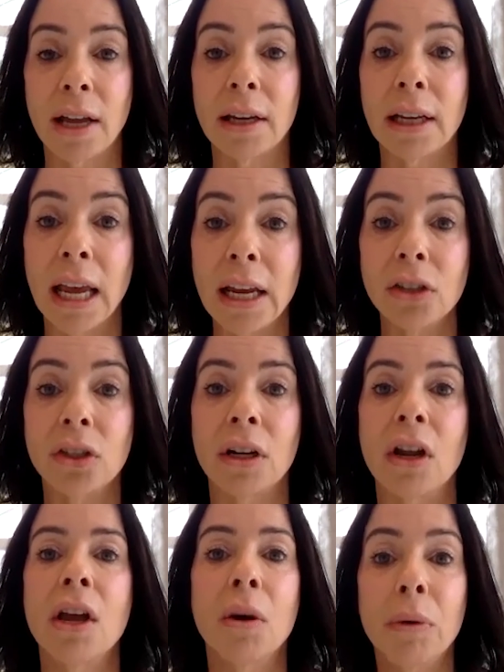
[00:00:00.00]
On occasion,
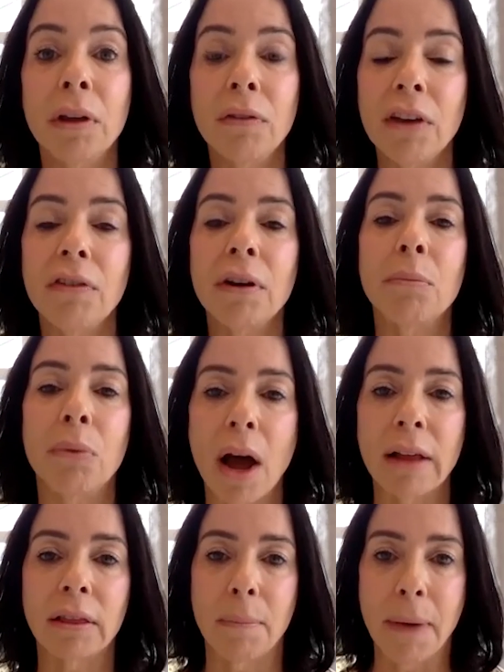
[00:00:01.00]
we've even
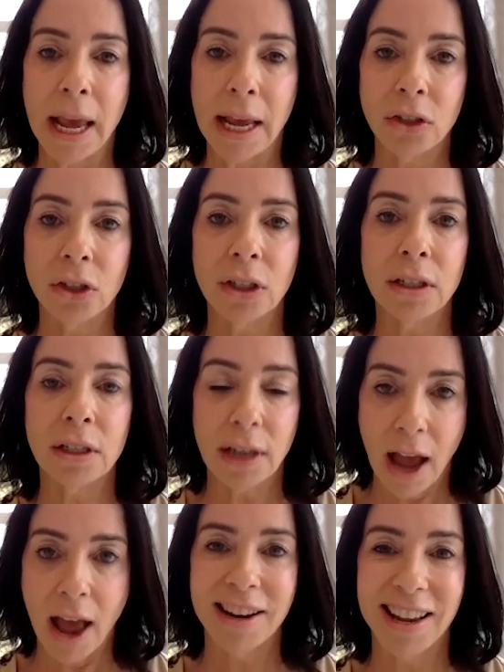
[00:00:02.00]
brought the patient
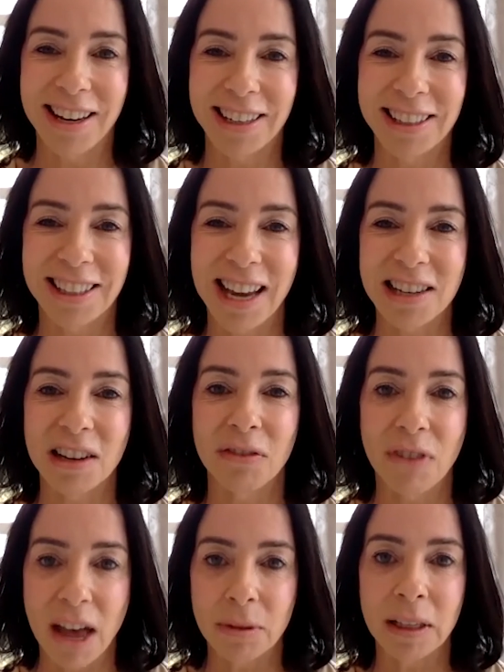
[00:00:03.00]
and an extended
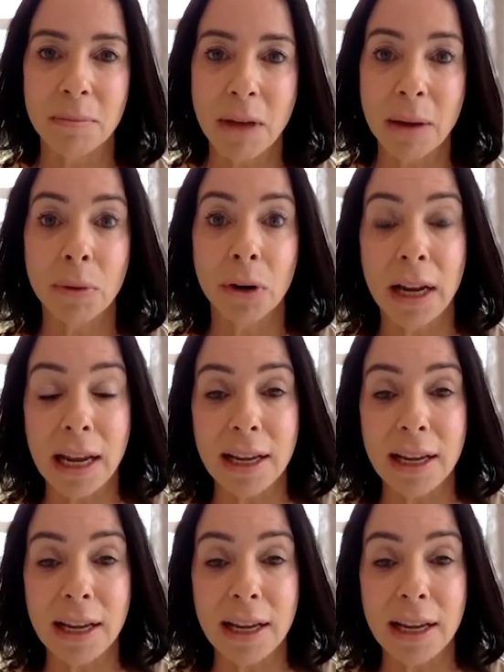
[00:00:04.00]
family member